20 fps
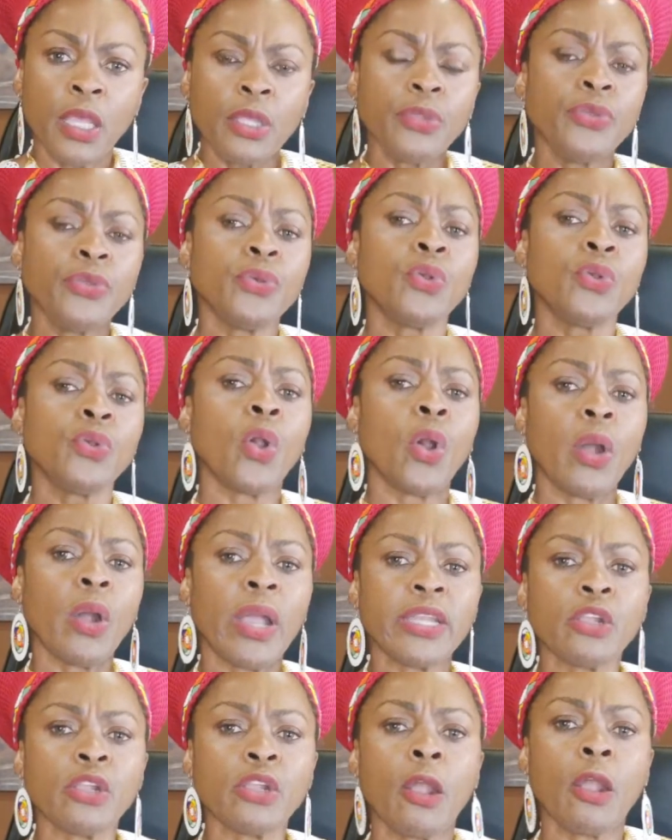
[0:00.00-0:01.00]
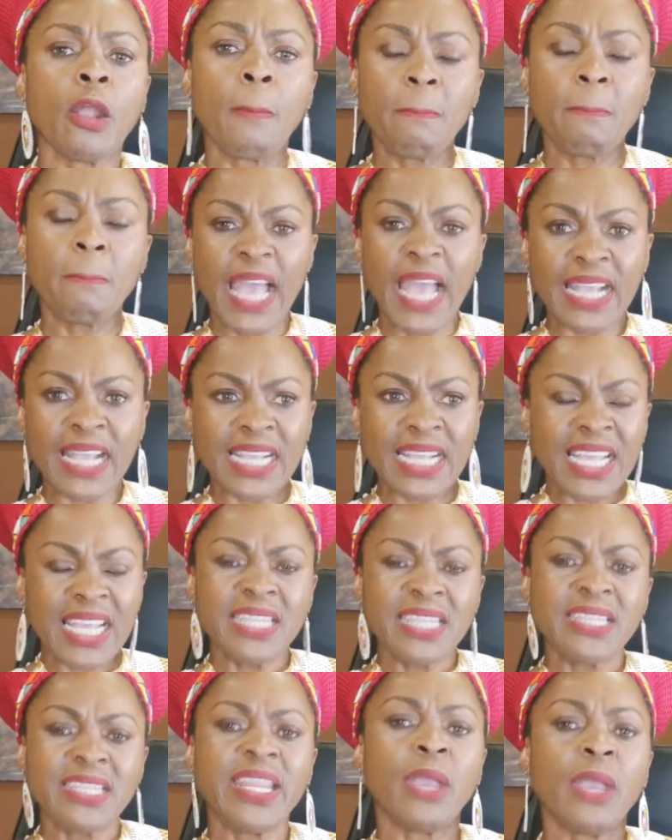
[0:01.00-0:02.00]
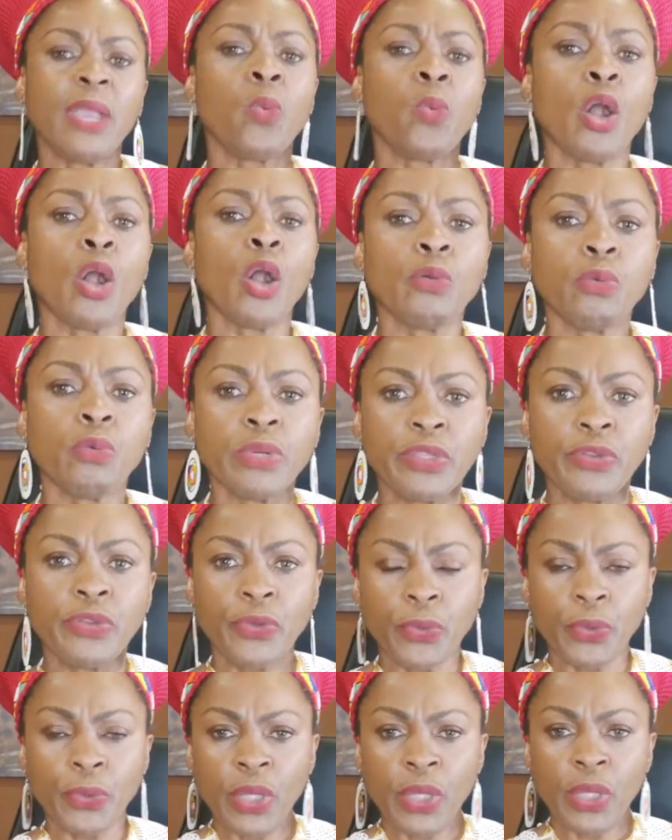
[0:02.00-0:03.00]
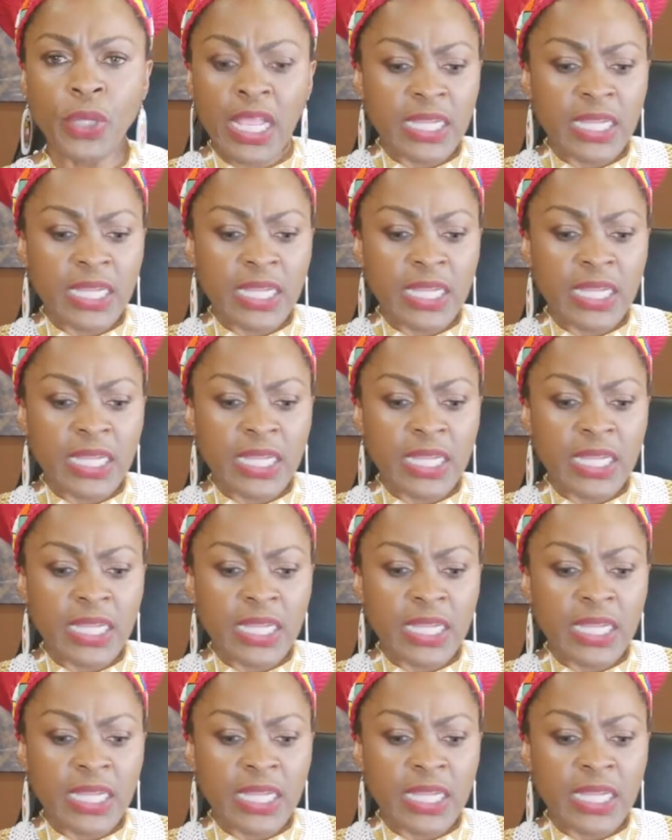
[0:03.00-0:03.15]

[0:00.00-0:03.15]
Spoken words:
You go and come back. They work with you.